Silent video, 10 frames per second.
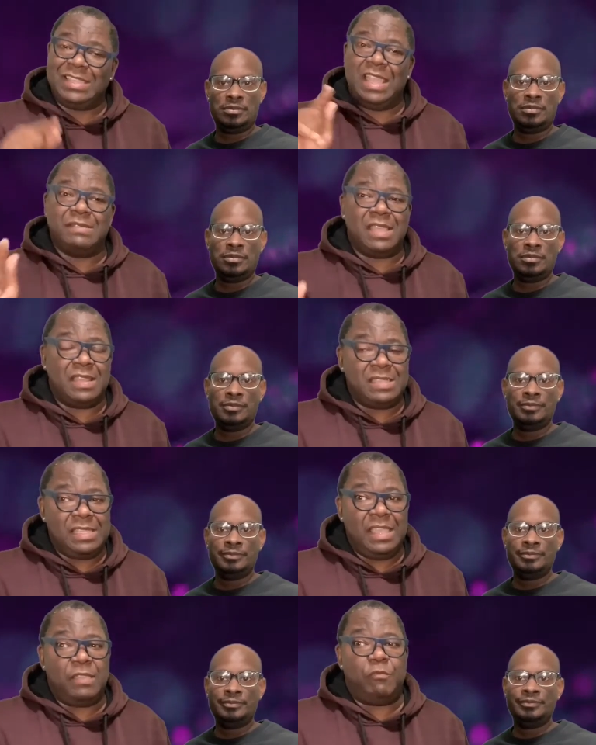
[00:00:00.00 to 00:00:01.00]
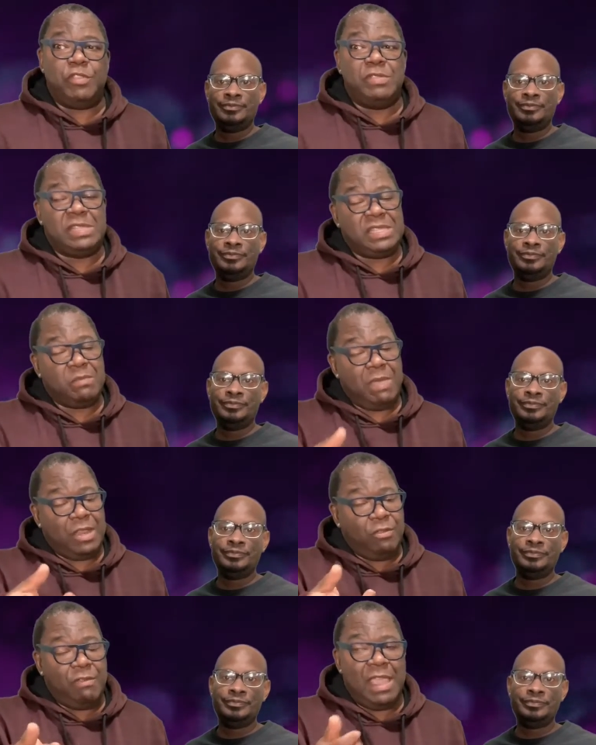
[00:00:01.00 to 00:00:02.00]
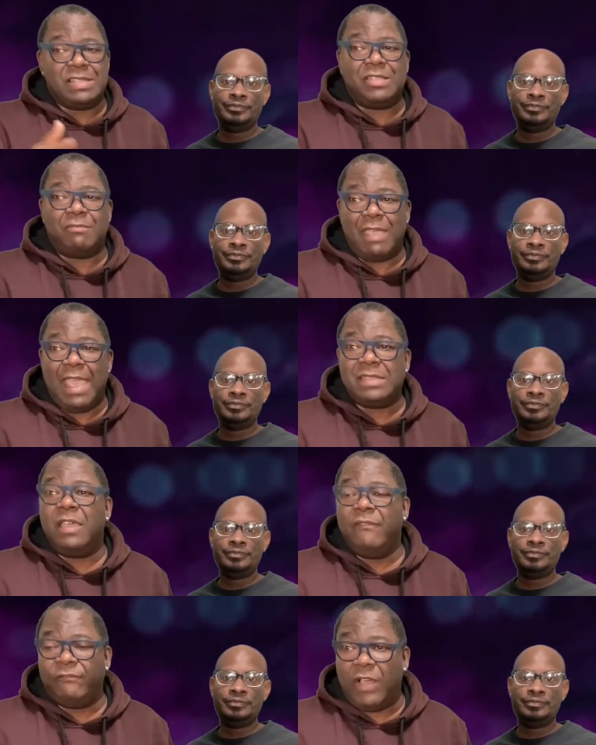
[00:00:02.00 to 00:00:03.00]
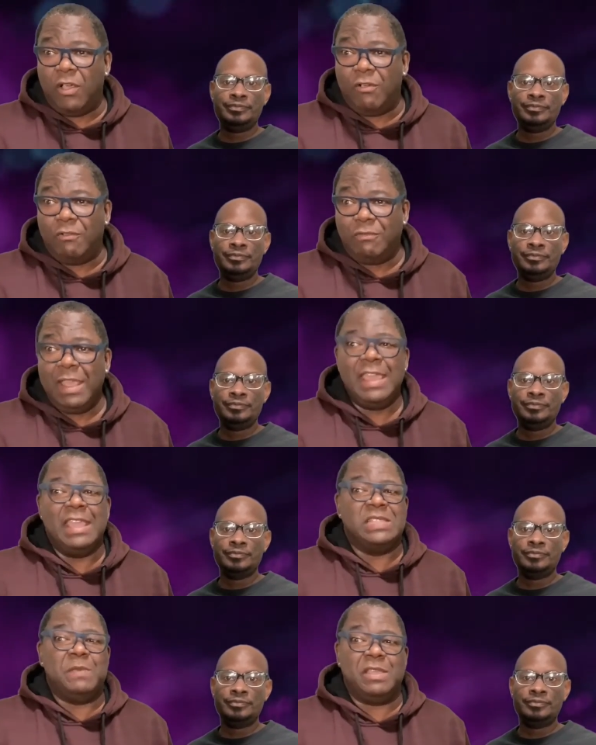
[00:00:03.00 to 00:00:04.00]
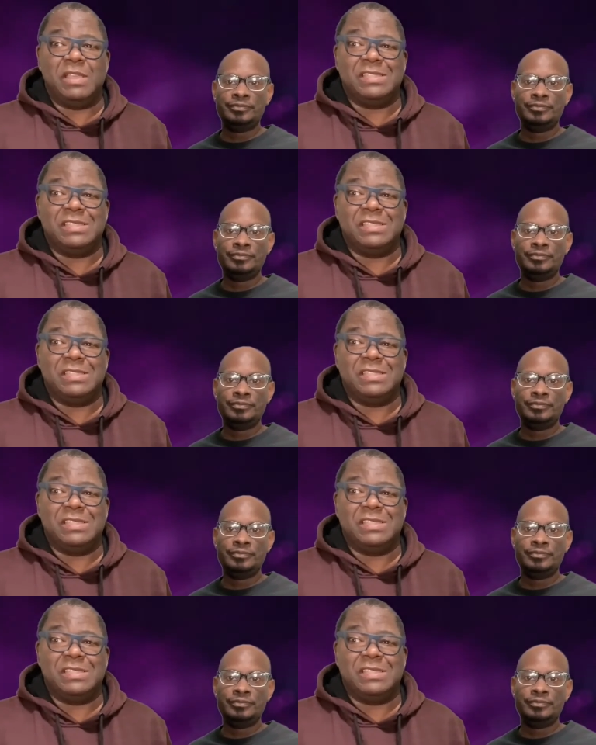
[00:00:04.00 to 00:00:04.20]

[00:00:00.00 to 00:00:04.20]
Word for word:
Speaker 1: times out of ten, when you see somebody who has a cracked phone, it's because